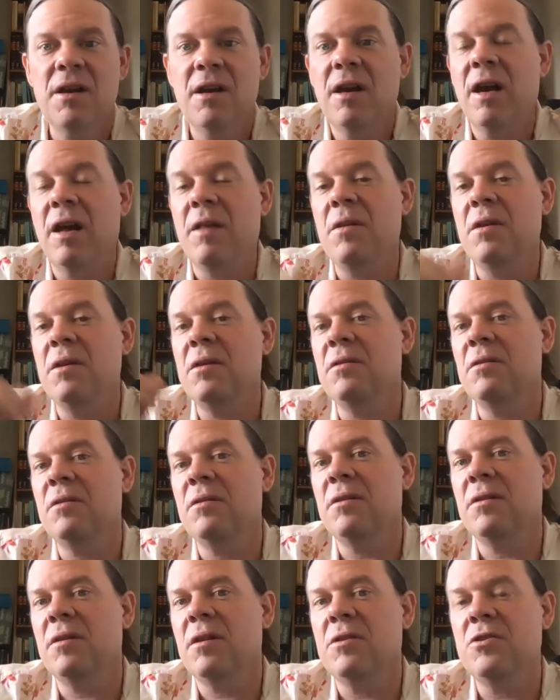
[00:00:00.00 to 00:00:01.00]
And then
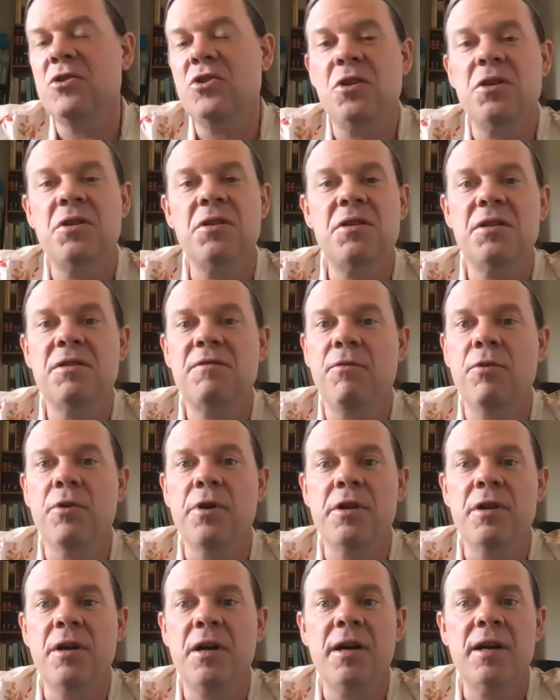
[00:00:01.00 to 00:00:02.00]
in Genesis
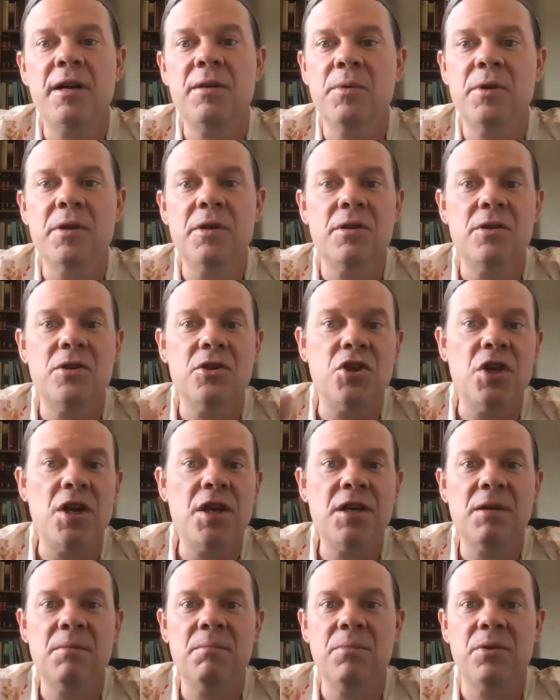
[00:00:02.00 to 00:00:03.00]
49, when
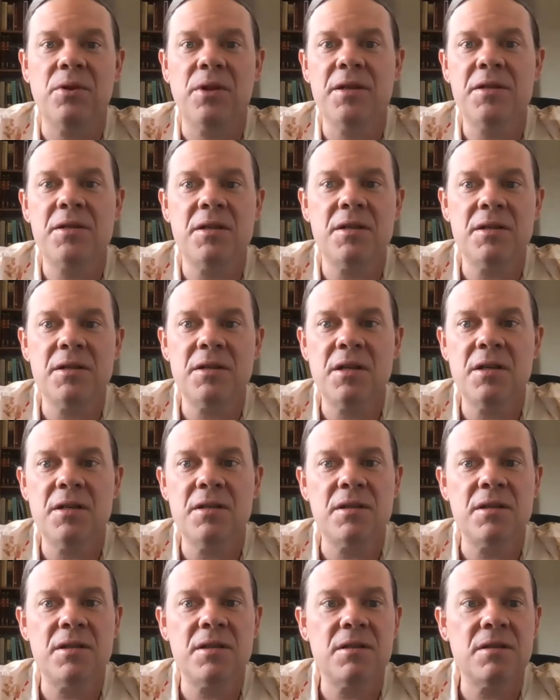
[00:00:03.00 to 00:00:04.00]
Jacob blesses
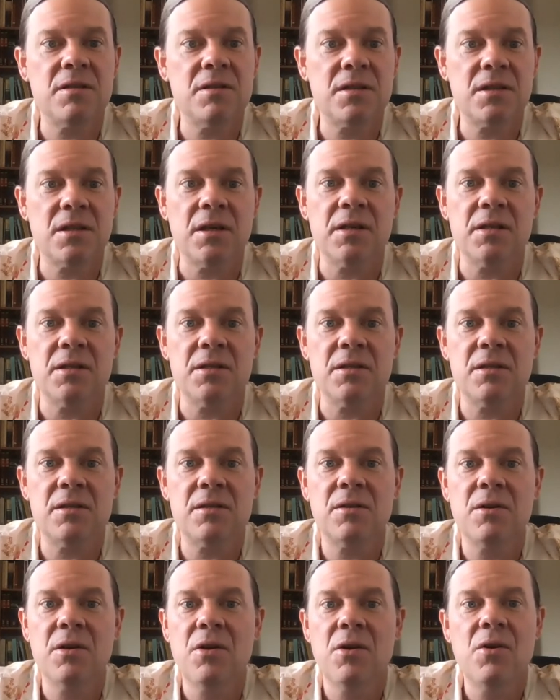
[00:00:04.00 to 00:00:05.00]
his sons,
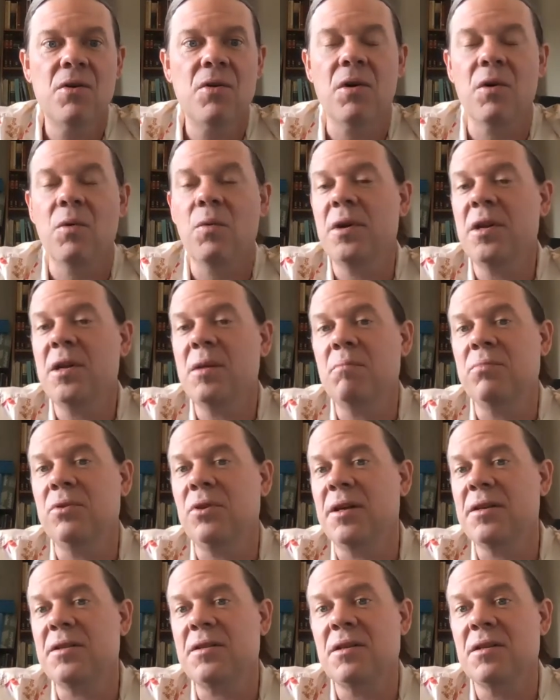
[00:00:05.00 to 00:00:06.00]
or when he
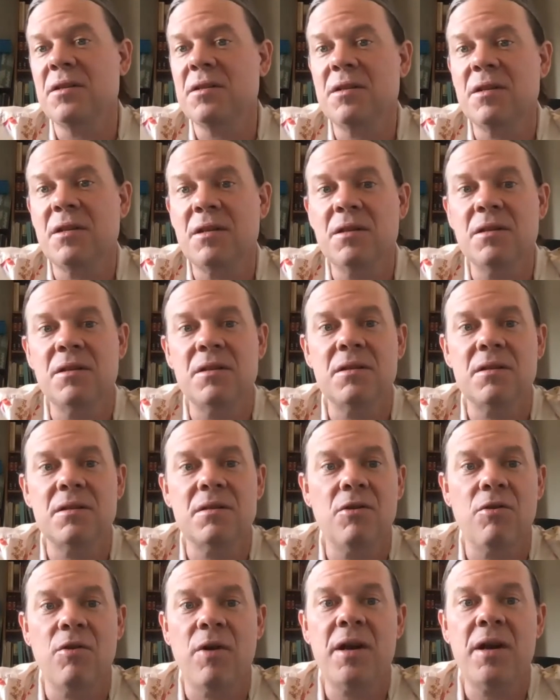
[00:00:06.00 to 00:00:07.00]
blesses his
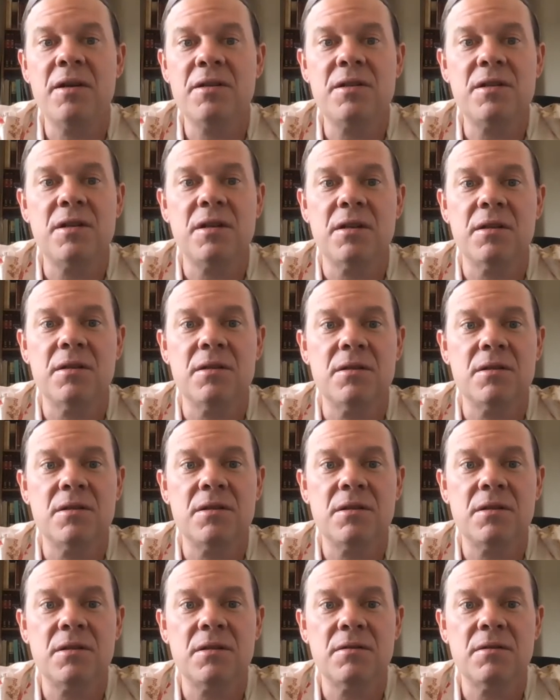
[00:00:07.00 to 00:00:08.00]

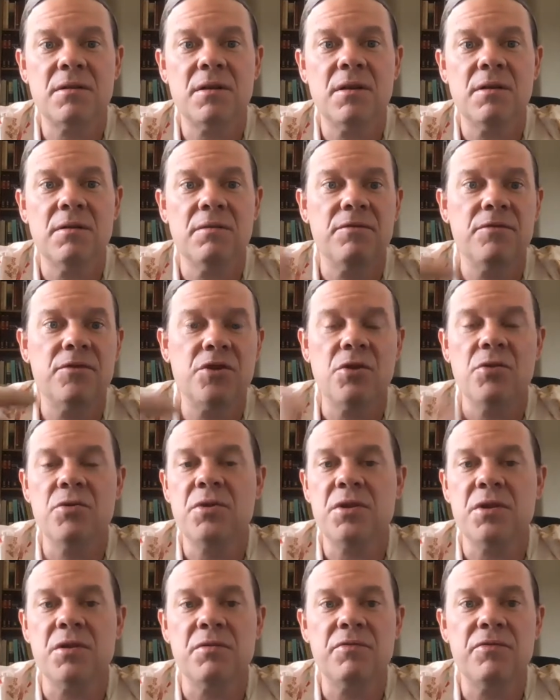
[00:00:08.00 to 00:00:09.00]
grandsons of
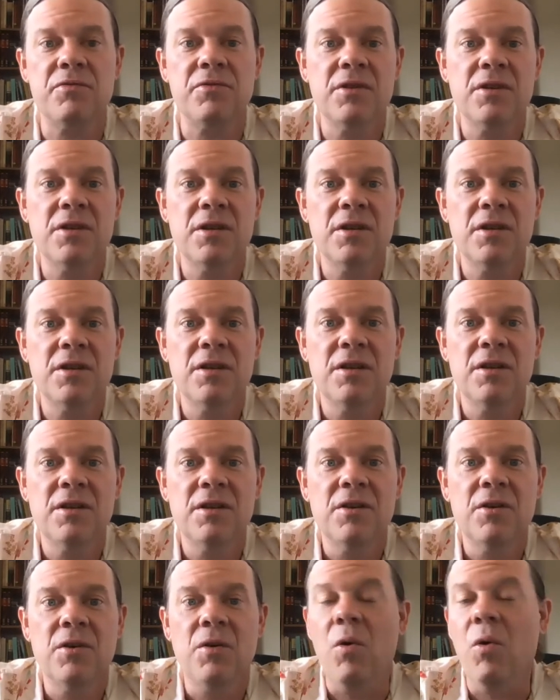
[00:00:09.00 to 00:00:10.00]
Joseph,
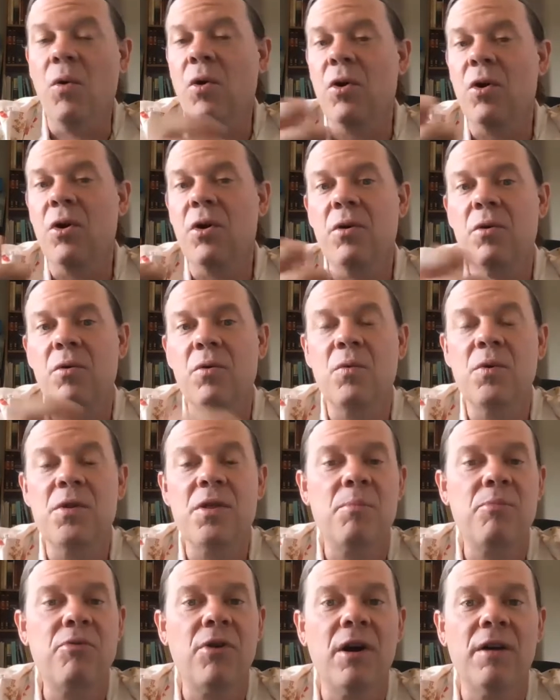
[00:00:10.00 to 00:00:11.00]
or when the
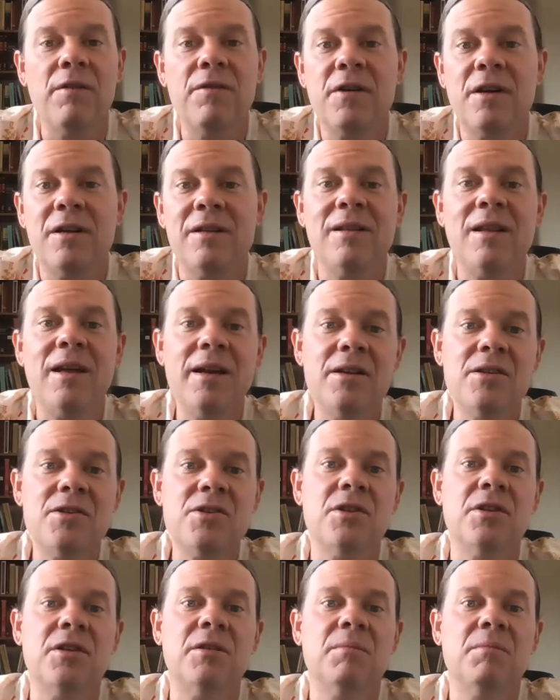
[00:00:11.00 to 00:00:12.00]
prophet
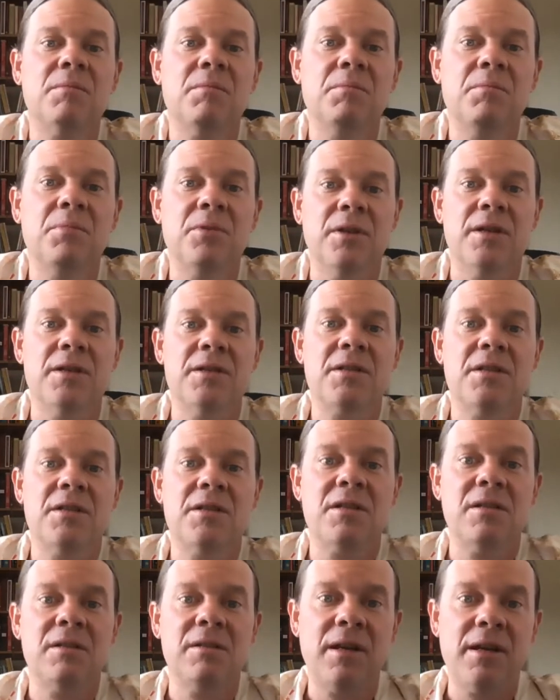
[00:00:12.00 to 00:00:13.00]
Elijah blesses
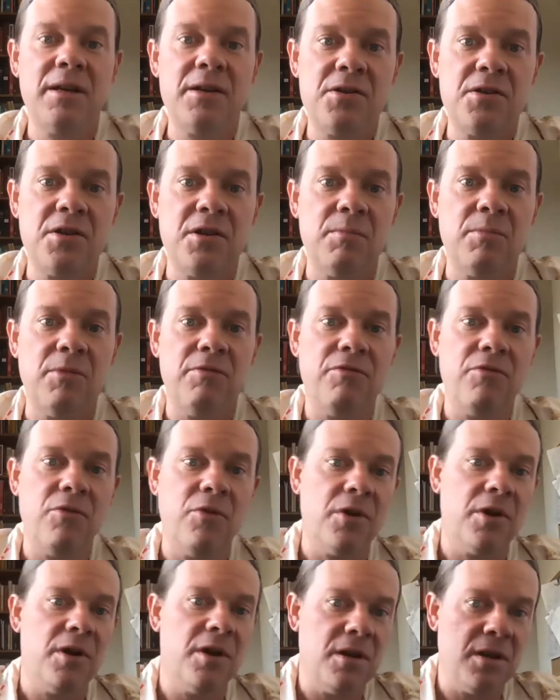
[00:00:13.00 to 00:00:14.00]
Elisha
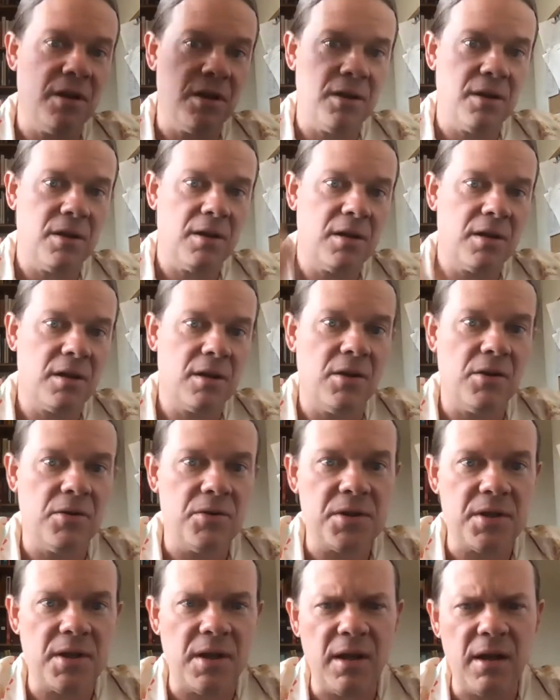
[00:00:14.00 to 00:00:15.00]
before he goes
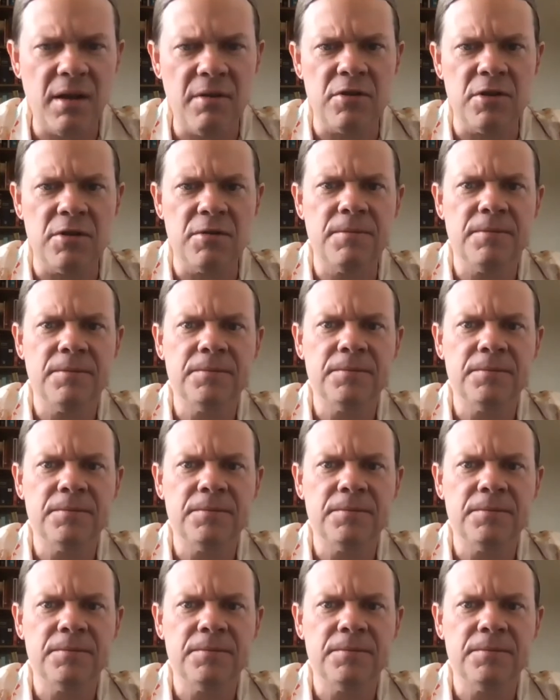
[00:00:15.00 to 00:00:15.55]
to heaven.